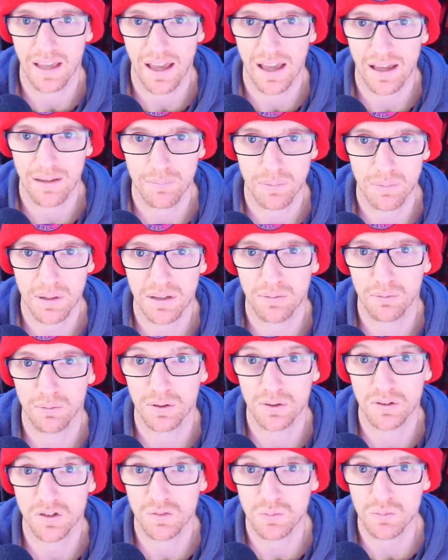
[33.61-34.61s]
and being
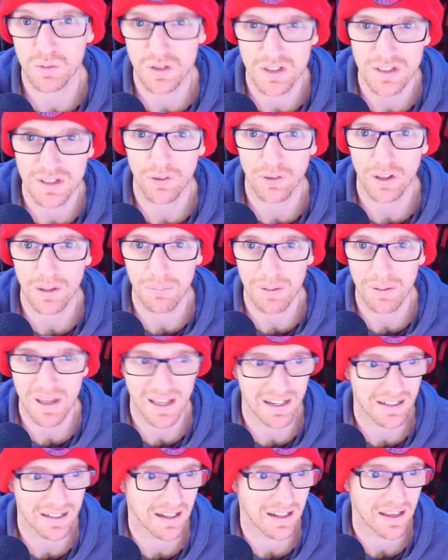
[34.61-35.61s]
real specific
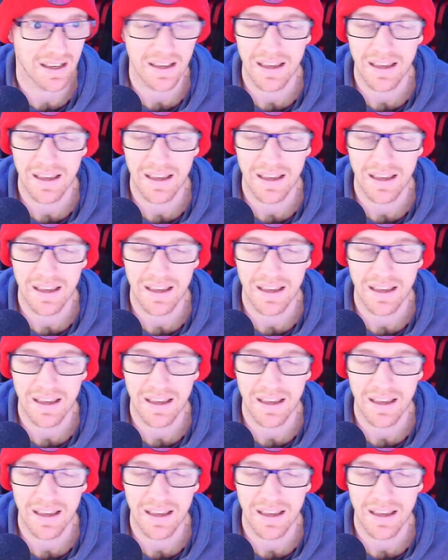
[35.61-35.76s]
about it.